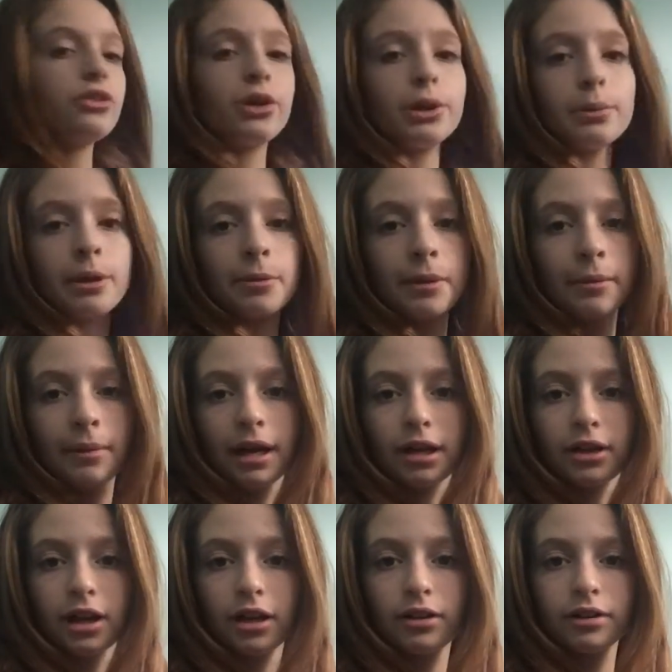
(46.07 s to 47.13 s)
sorry about my
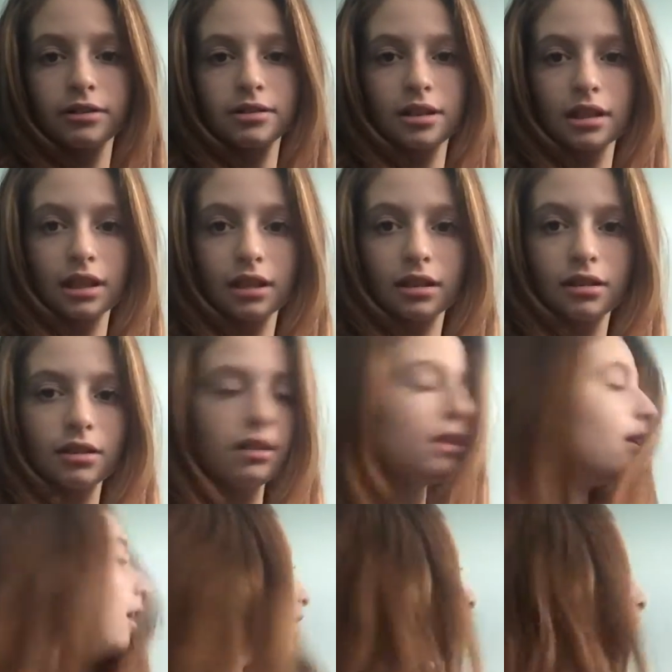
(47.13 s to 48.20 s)
background. It's like
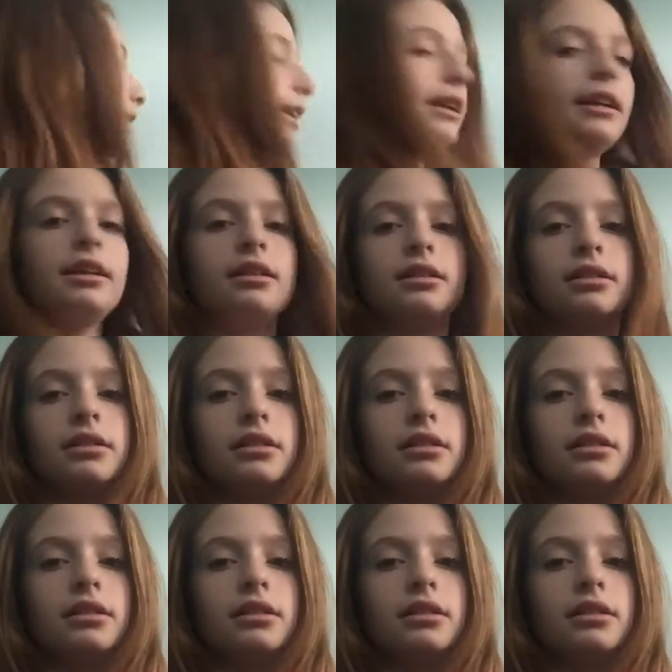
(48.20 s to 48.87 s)
not neat.